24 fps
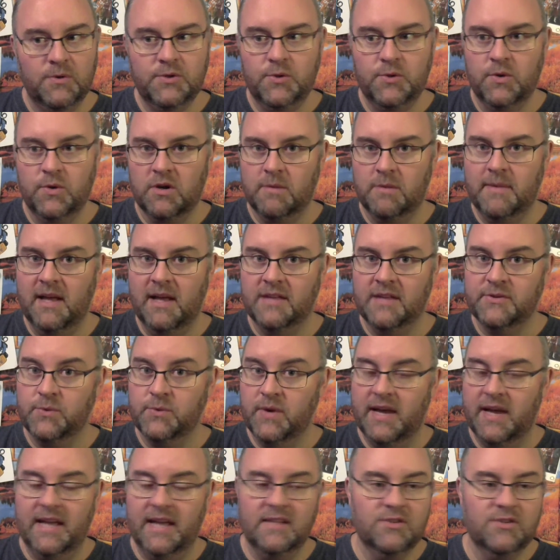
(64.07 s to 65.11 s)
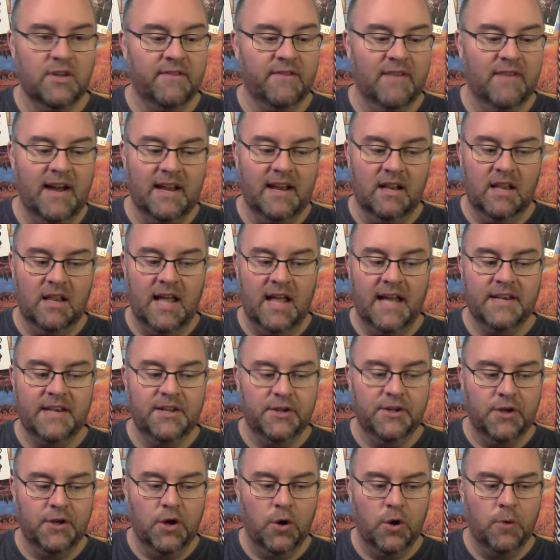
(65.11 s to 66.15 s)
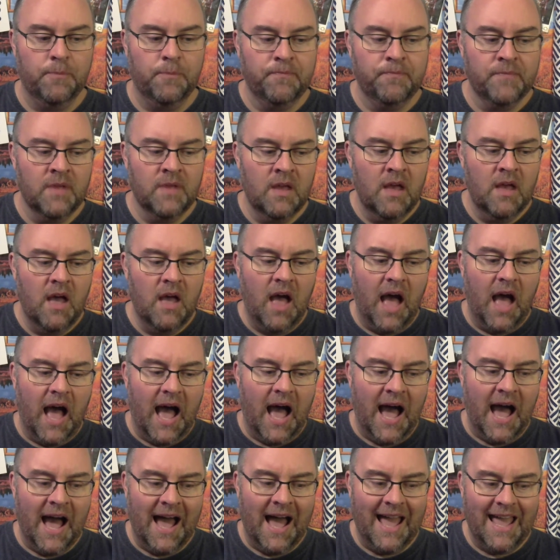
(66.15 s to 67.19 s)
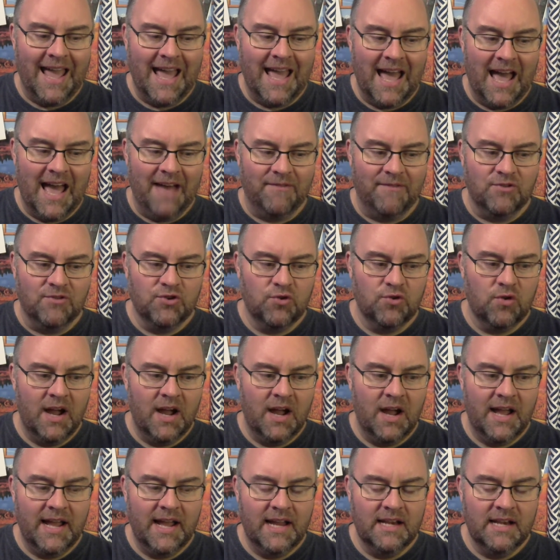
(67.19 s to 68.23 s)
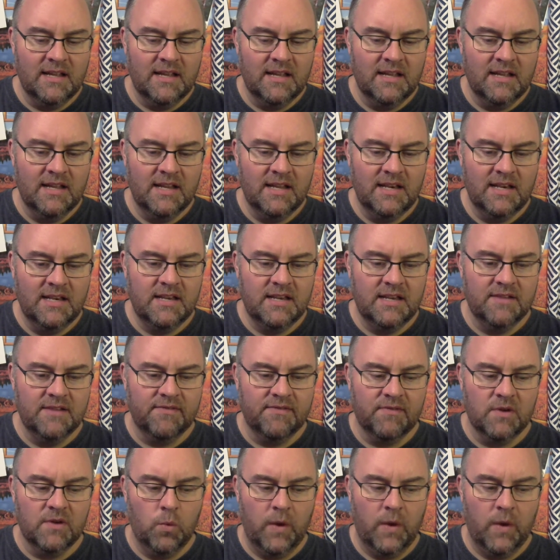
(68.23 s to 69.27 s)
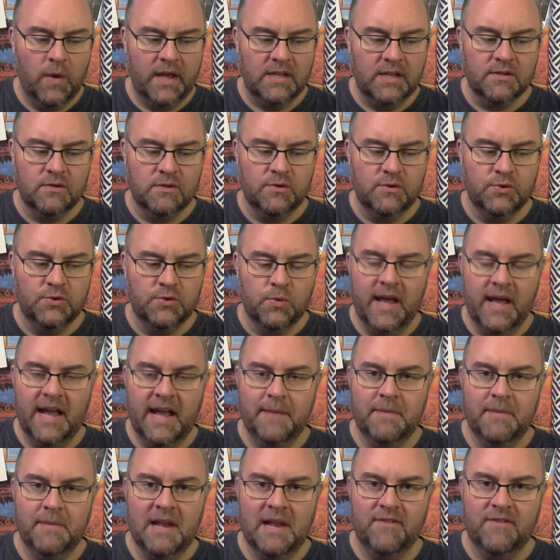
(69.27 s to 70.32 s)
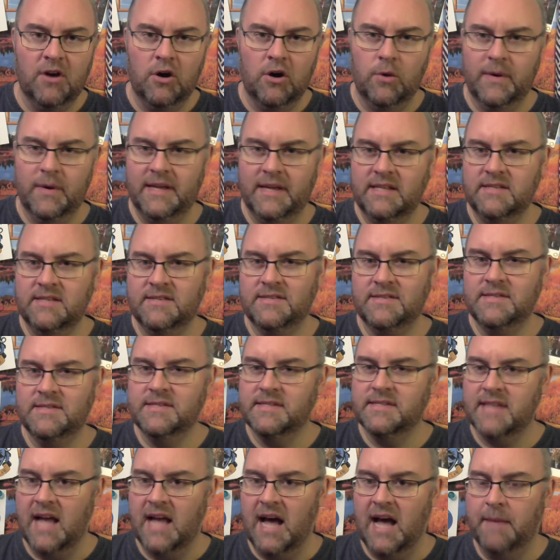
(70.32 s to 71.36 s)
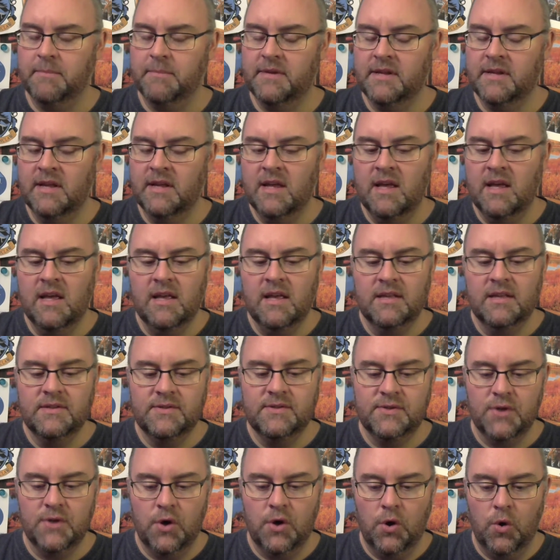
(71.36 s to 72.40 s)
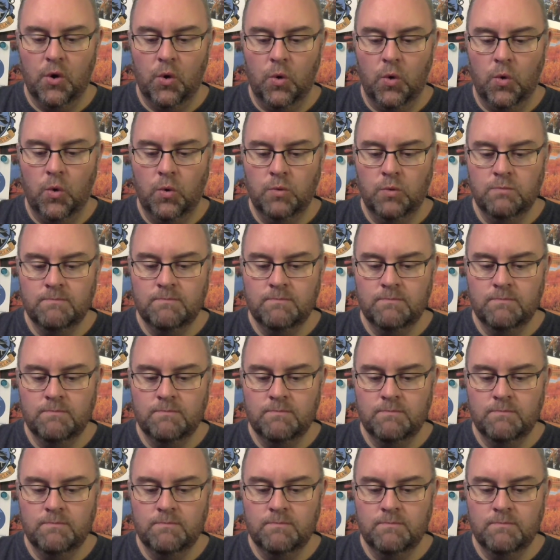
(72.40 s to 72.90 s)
200 pounds away. So I've got a lot to go. I have tried different ways to lose weight, but I've always stopped. So